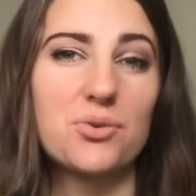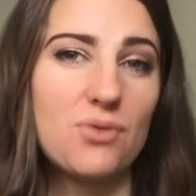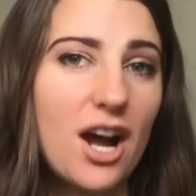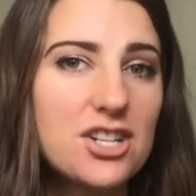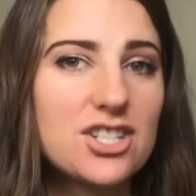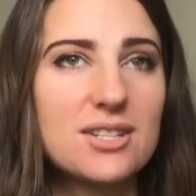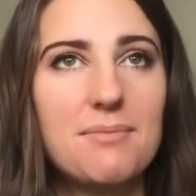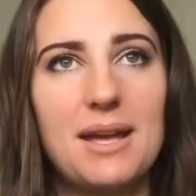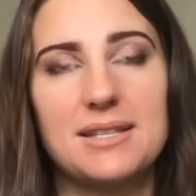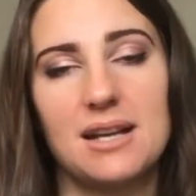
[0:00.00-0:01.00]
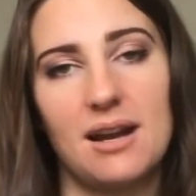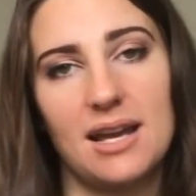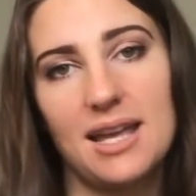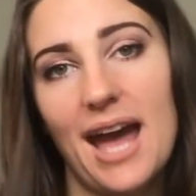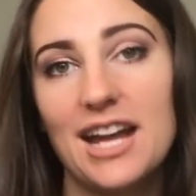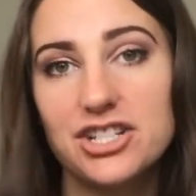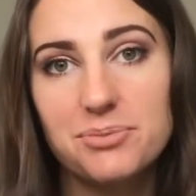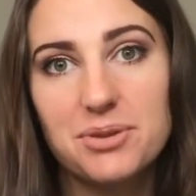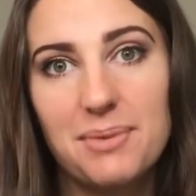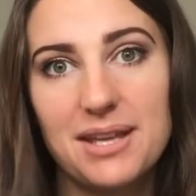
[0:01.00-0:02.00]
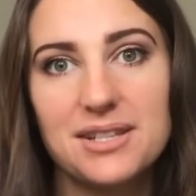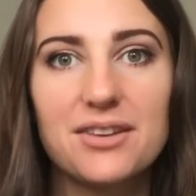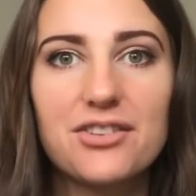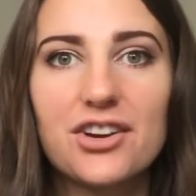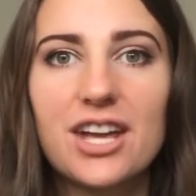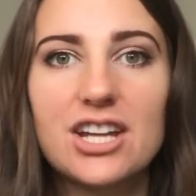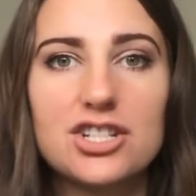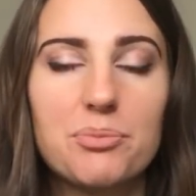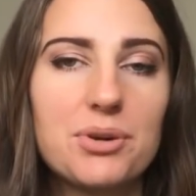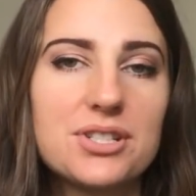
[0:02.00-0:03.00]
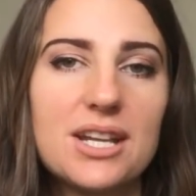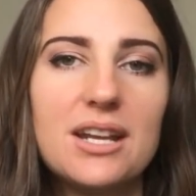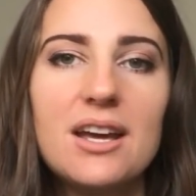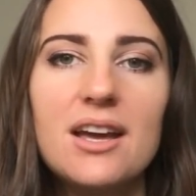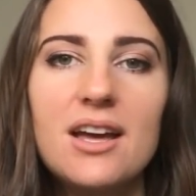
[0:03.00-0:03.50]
Sriracha's amazing on it. Ketchup's amazing if you're a ketchup person.